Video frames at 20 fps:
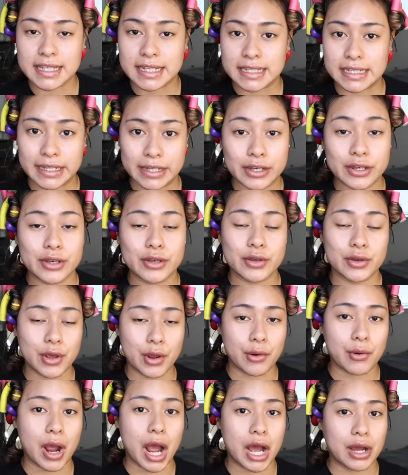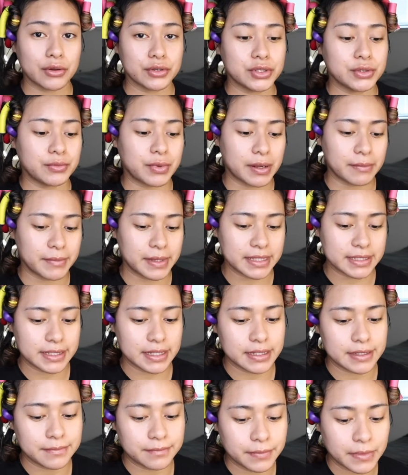I didn't know how to prep my
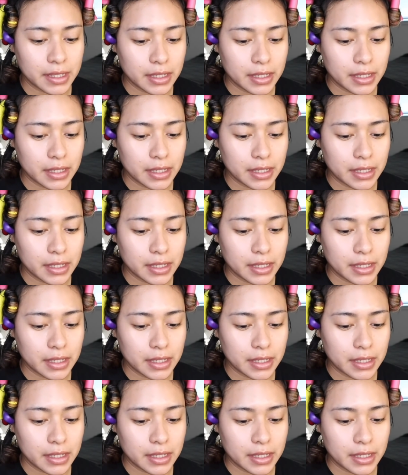skin.